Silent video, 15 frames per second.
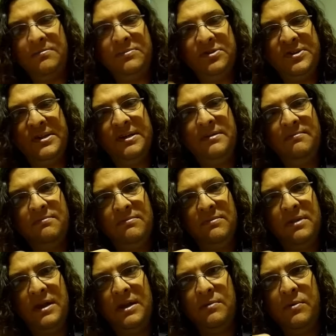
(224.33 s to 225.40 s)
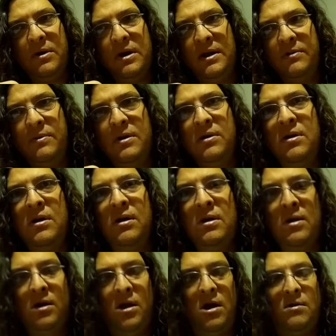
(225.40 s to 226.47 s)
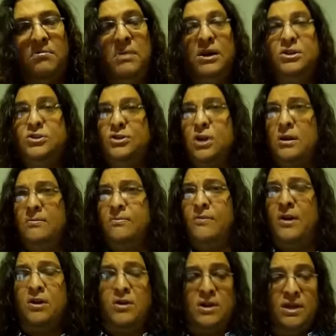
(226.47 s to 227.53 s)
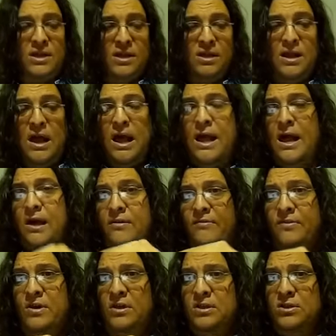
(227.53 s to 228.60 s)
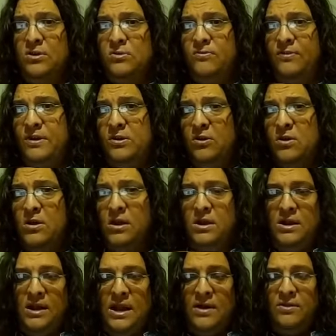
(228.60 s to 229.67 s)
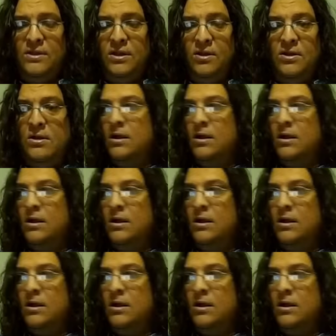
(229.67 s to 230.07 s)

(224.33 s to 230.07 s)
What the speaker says: see, anywhere. On my Sharp Fire kit, I have a little finger down there.